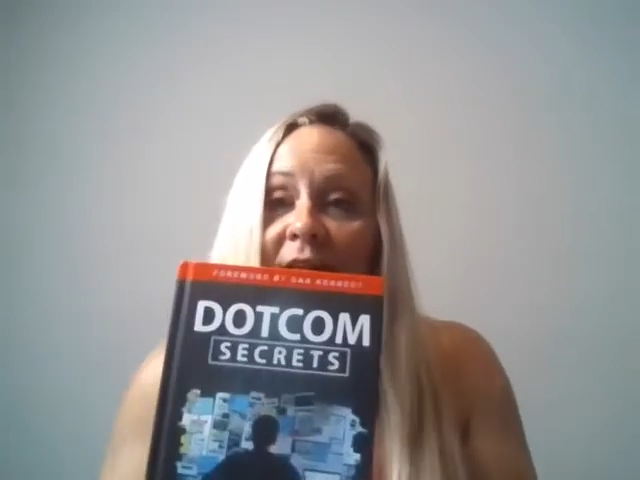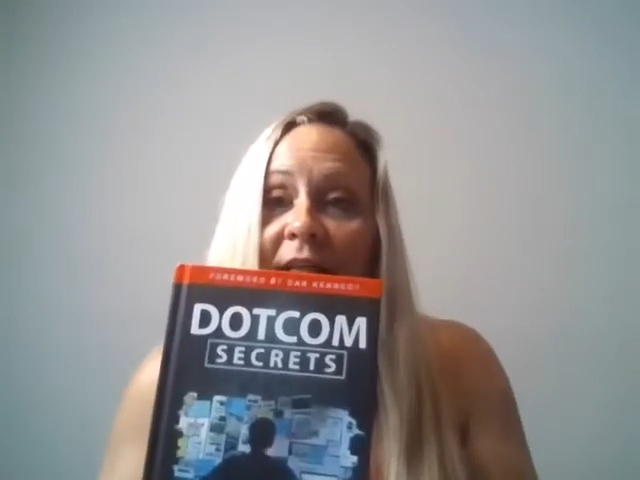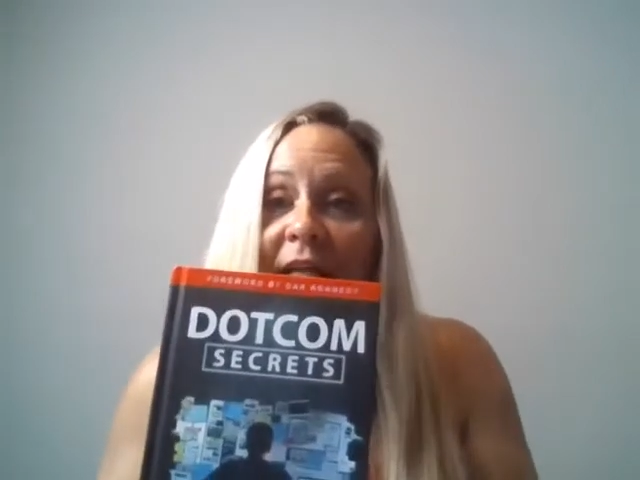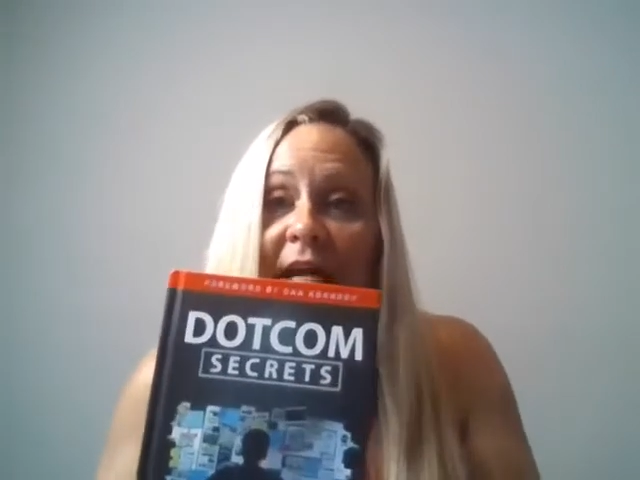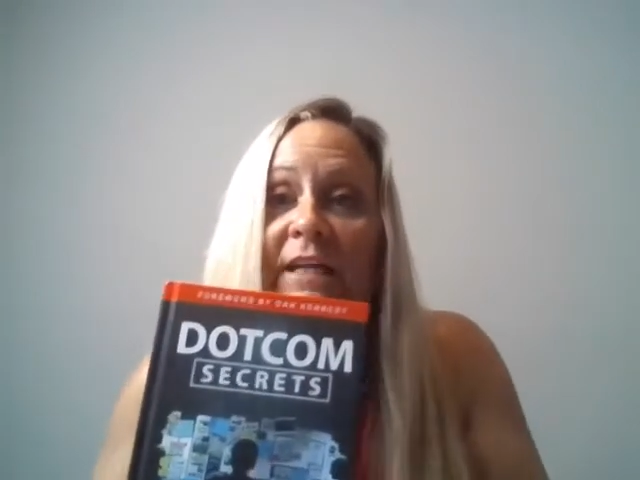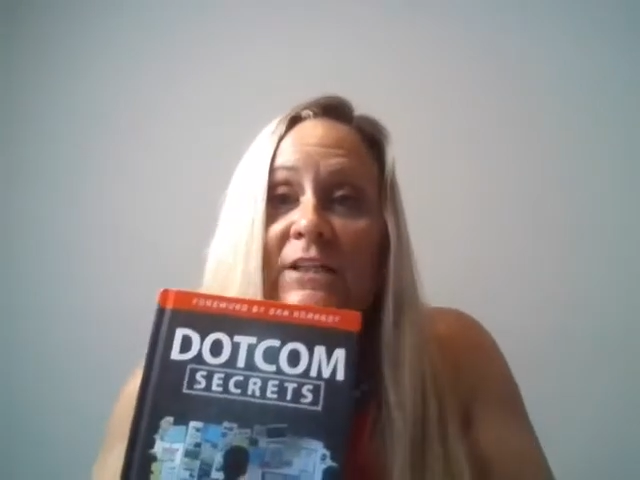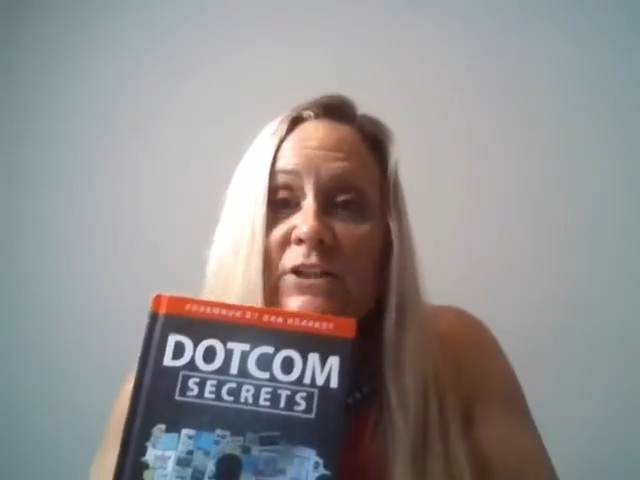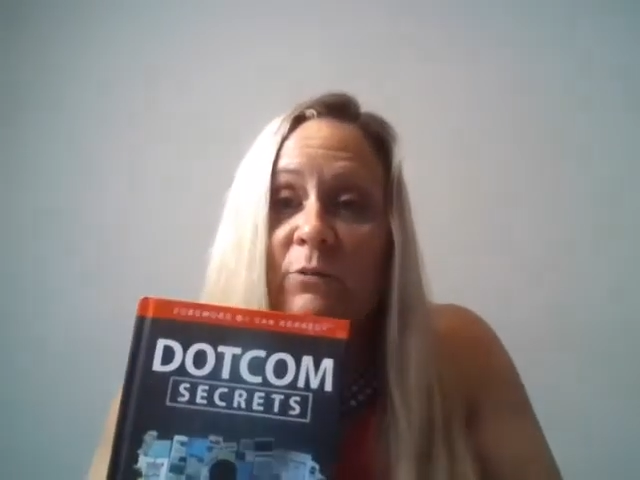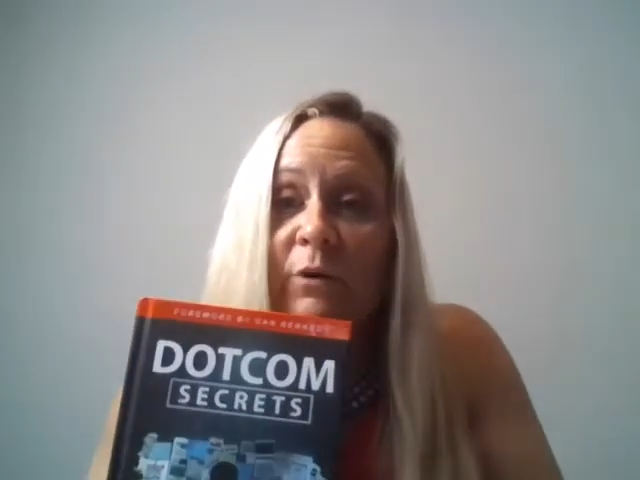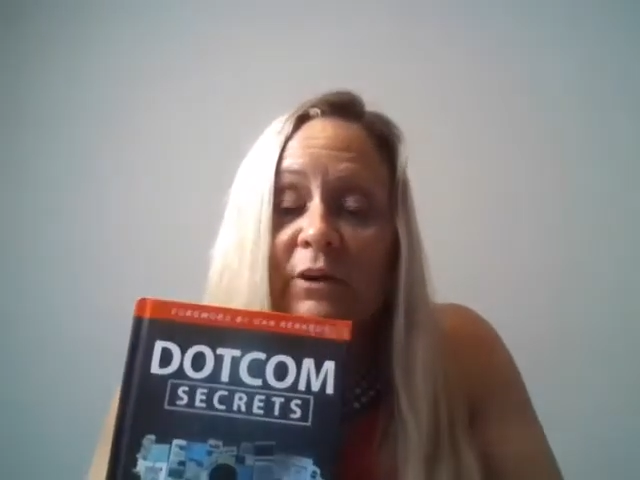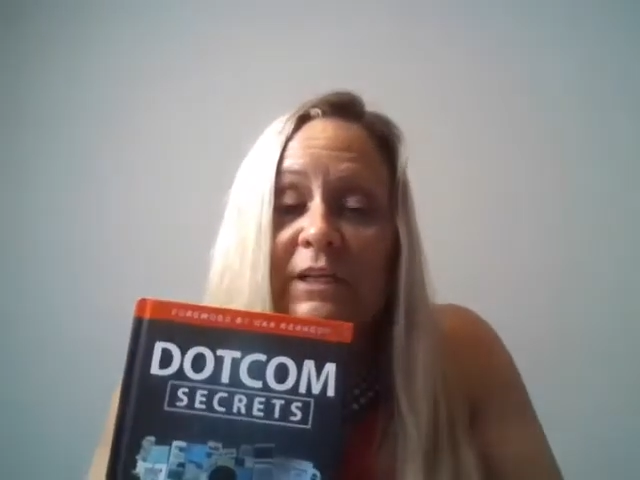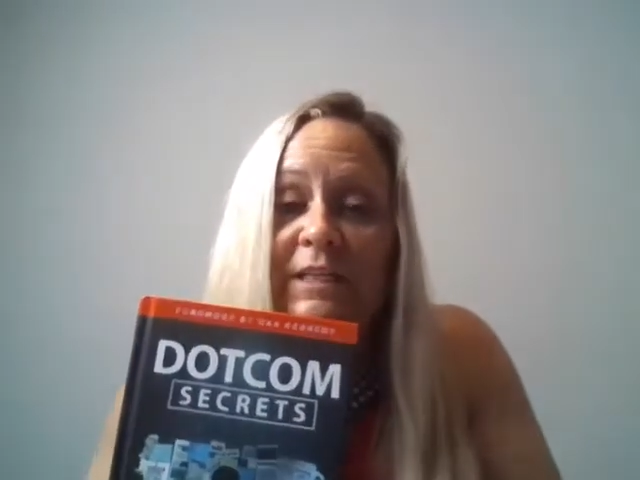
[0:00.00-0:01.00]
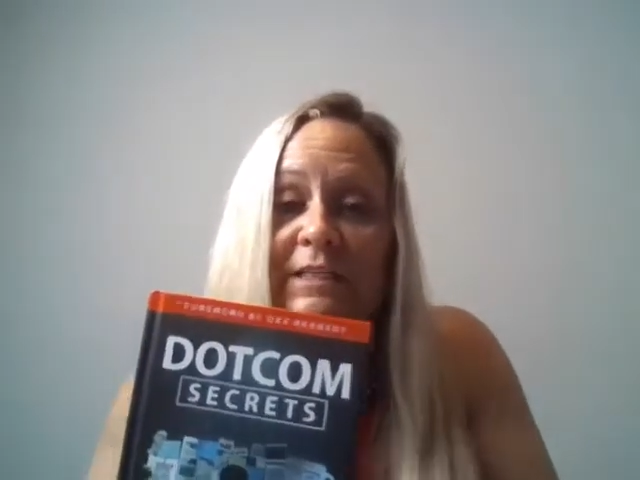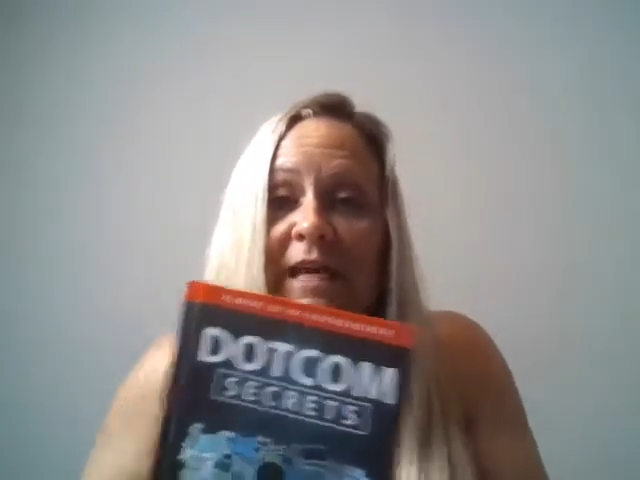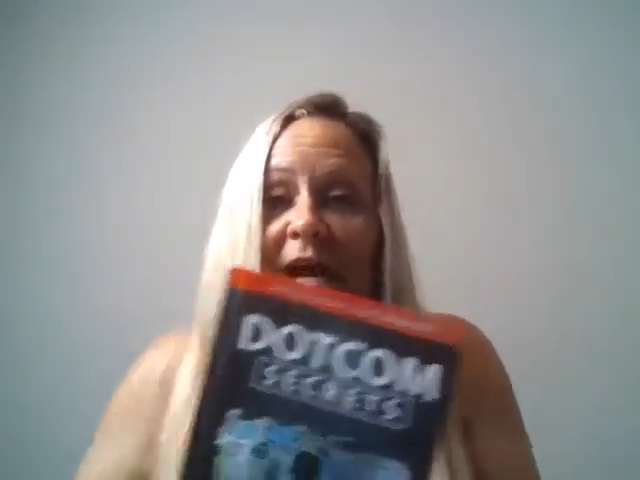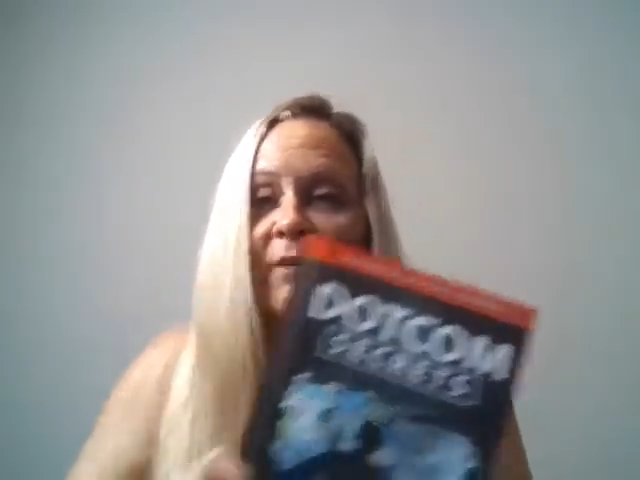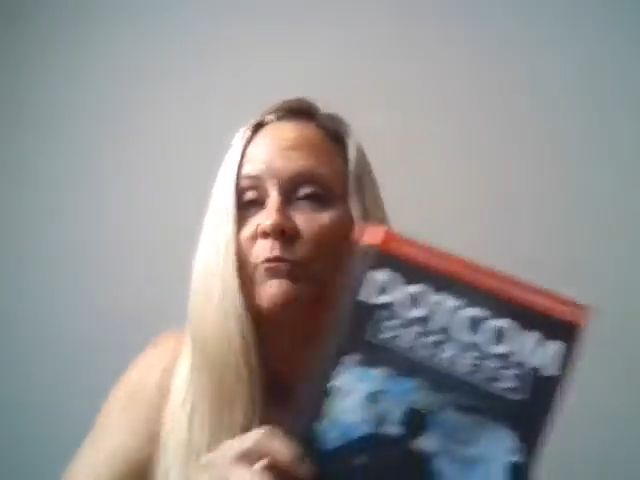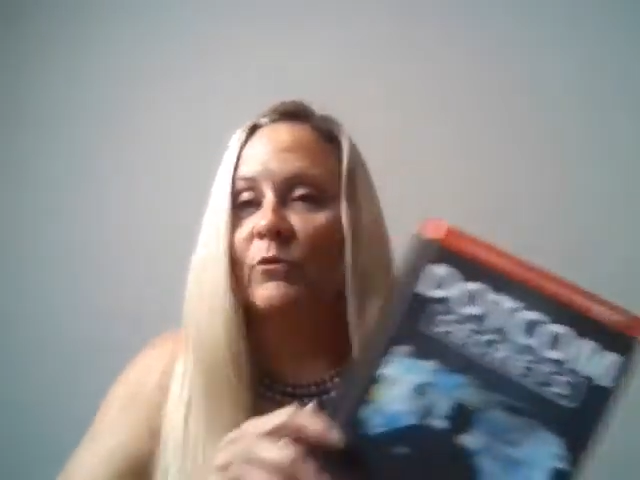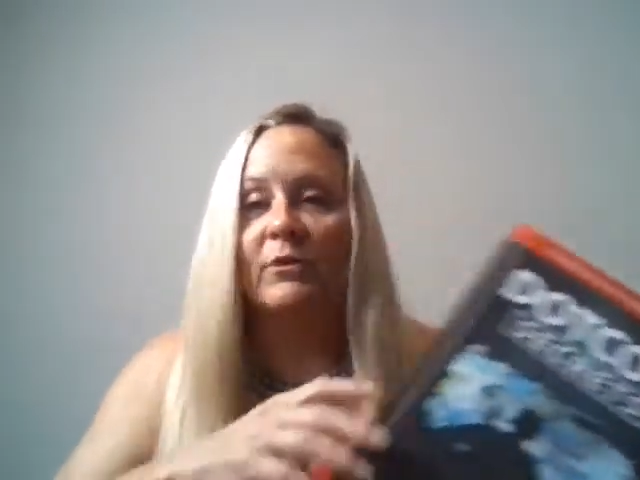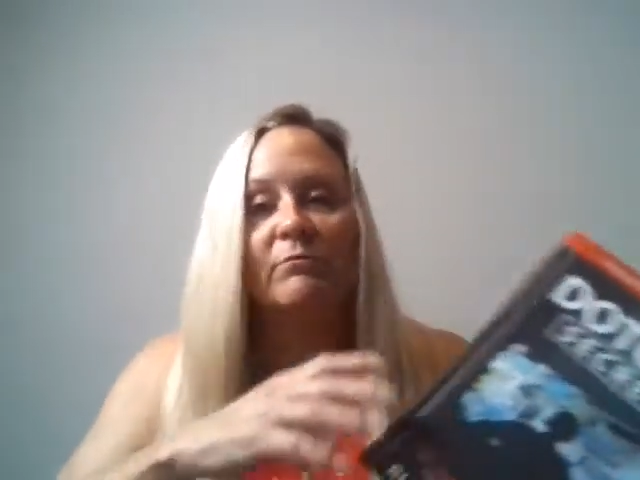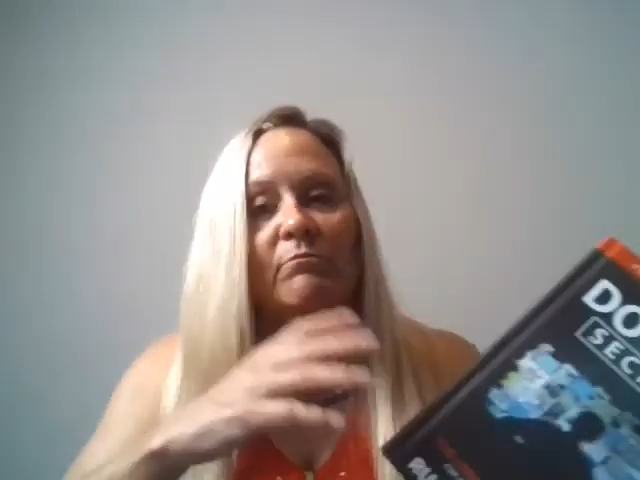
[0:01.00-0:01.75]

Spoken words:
getting to where he's at with